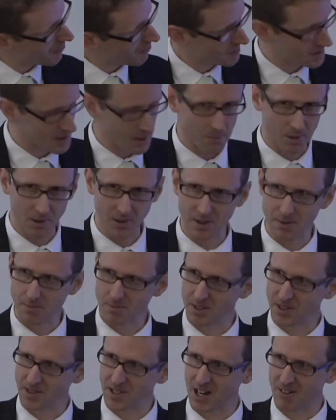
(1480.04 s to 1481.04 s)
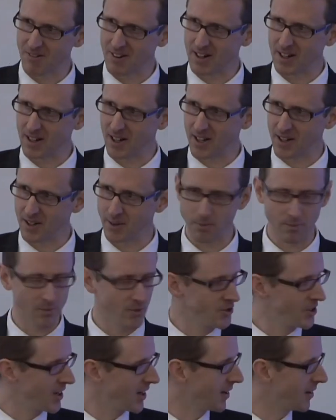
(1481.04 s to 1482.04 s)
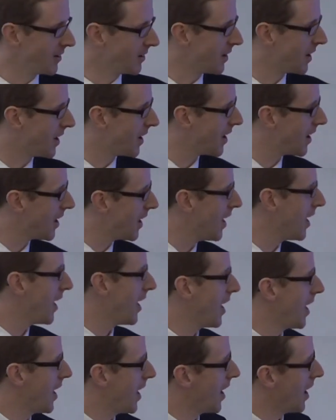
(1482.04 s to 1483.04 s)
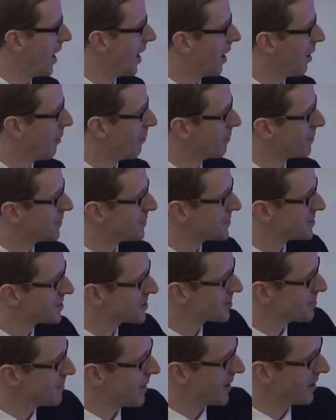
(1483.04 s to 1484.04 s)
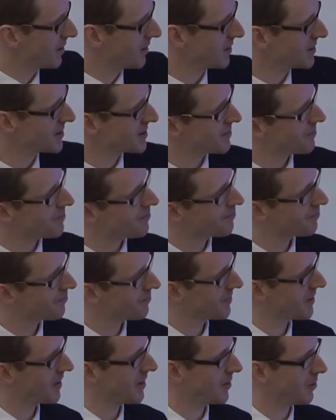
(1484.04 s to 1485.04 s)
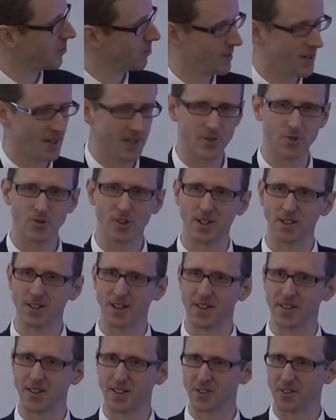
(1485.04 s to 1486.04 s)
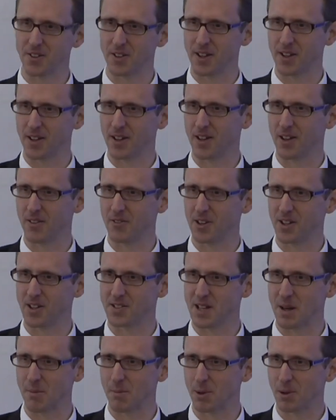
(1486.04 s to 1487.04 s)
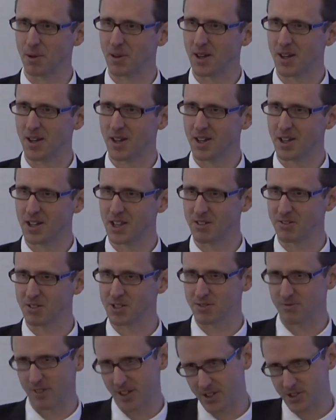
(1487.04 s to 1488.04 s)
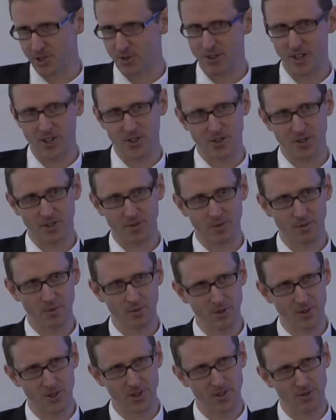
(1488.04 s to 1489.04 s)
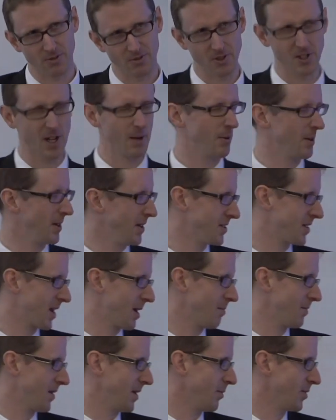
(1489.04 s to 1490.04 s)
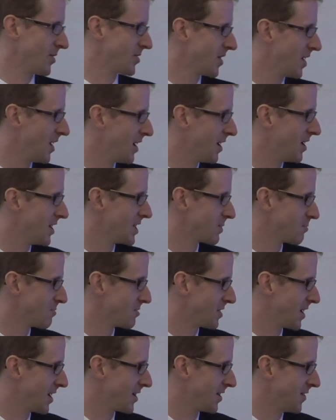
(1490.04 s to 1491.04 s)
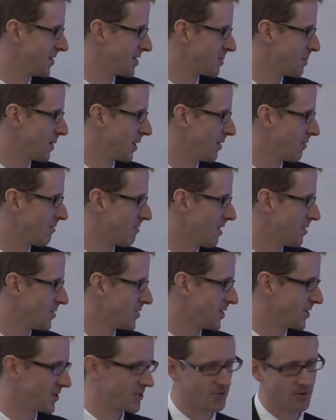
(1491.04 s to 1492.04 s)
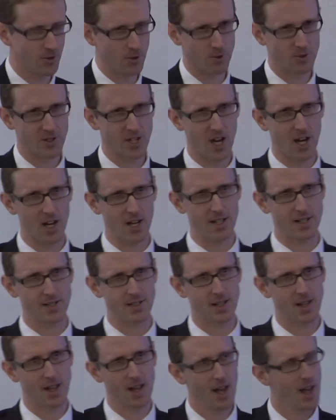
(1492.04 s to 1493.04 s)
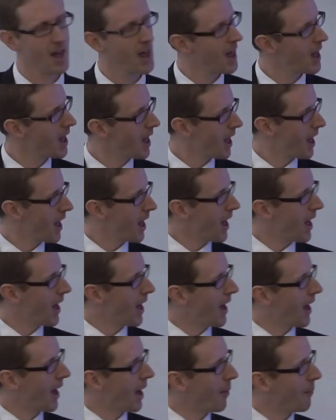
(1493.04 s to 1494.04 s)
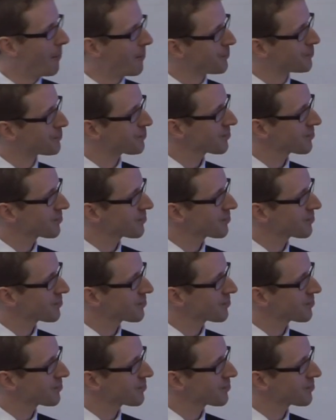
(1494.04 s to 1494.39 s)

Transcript: for example, the, the, direct line jingle. Um, smells, you really struggle, I think, to think of an example. There is a registration, which is for a Japanese company, which has protected the smell of roses for tyres. Um,